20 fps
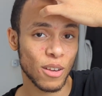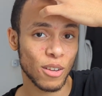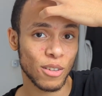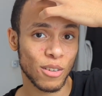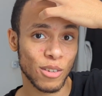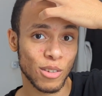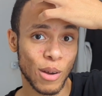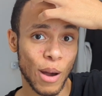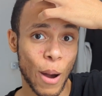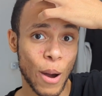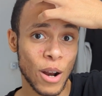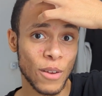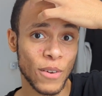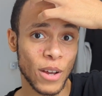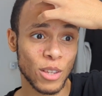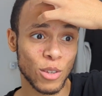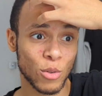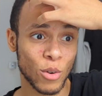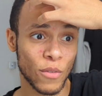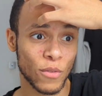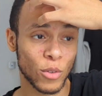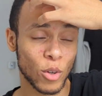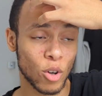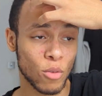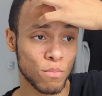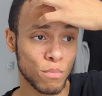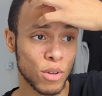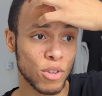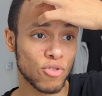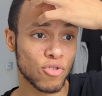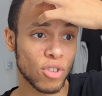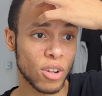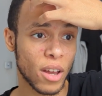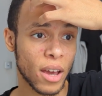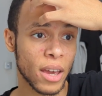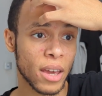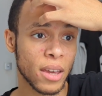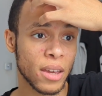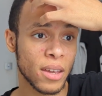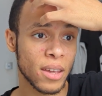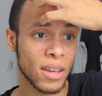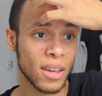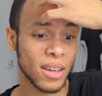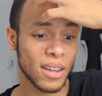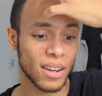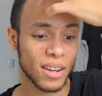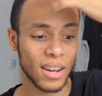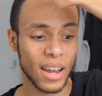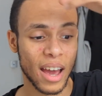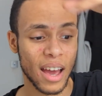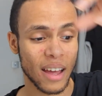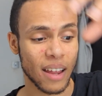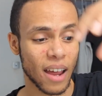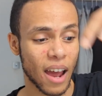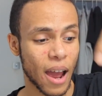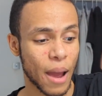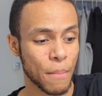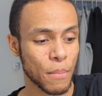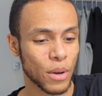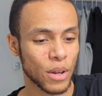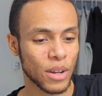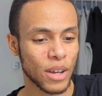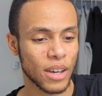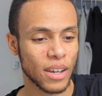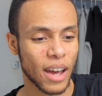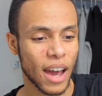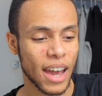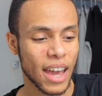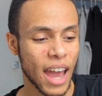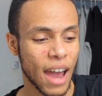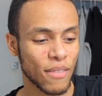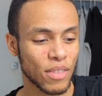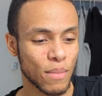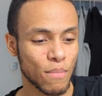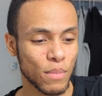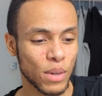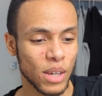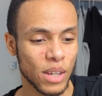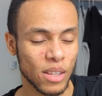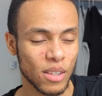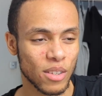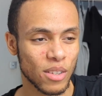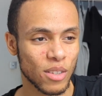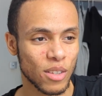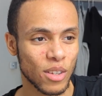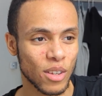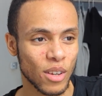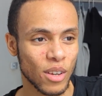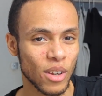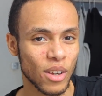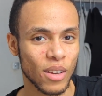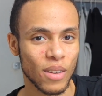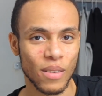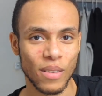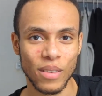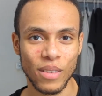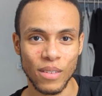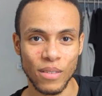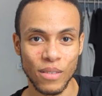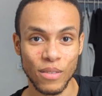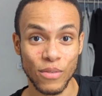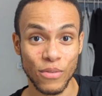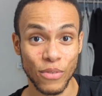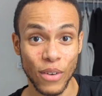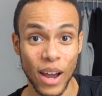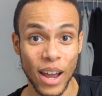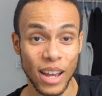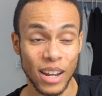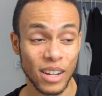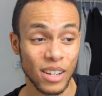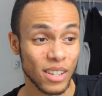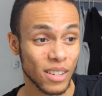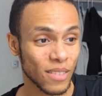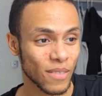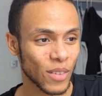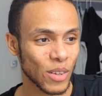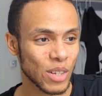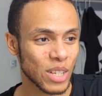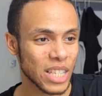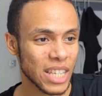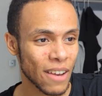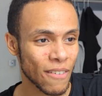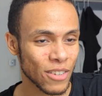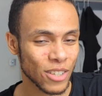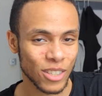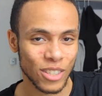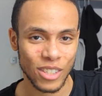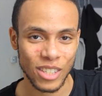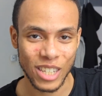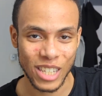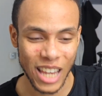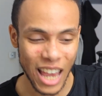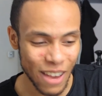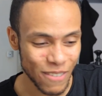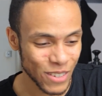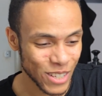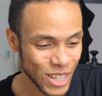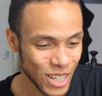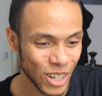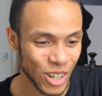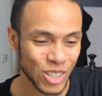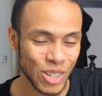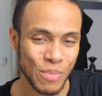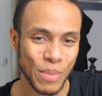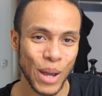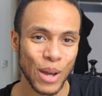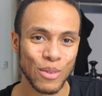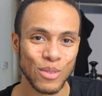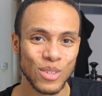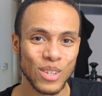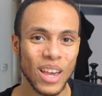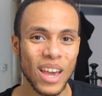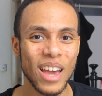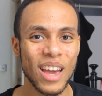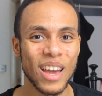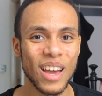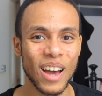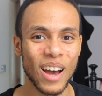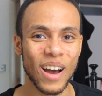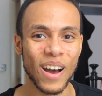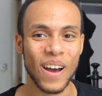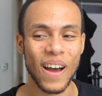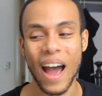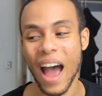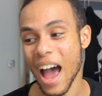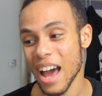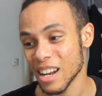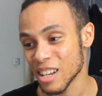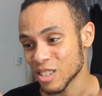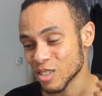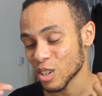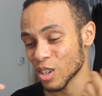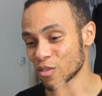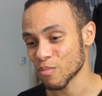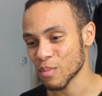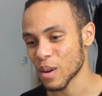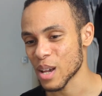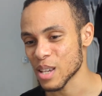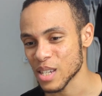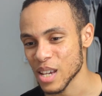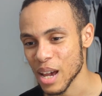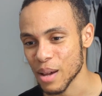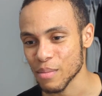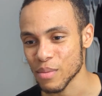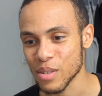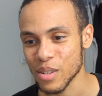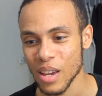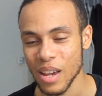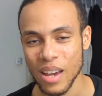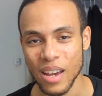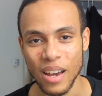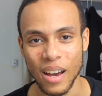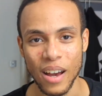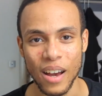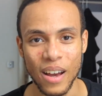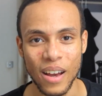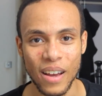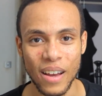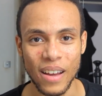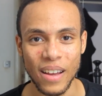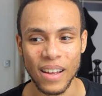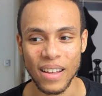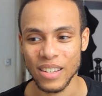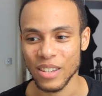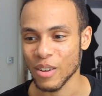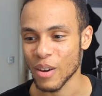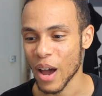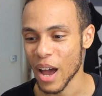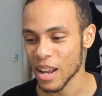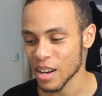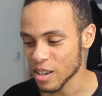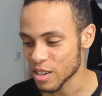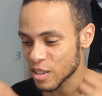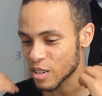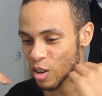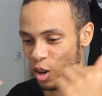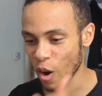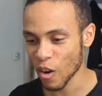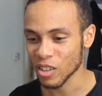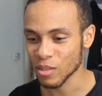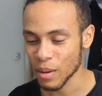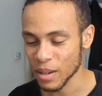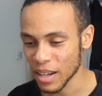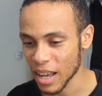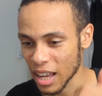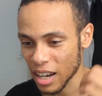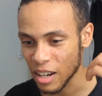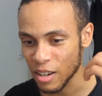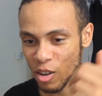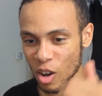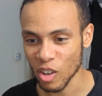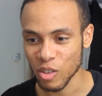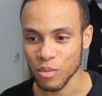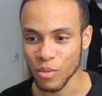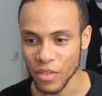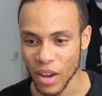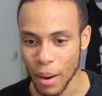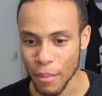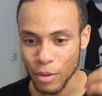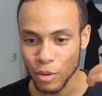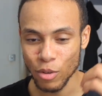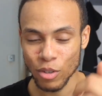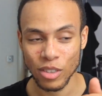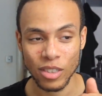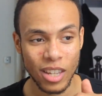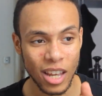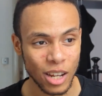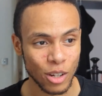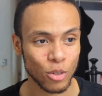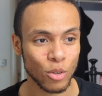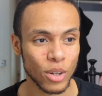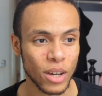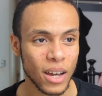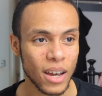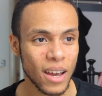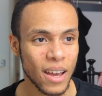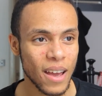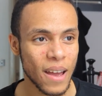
So I would have had to have known mid July that I have the means to find £1,700 and study for my exams, and look after my nan and look after my family, do this and that and do that.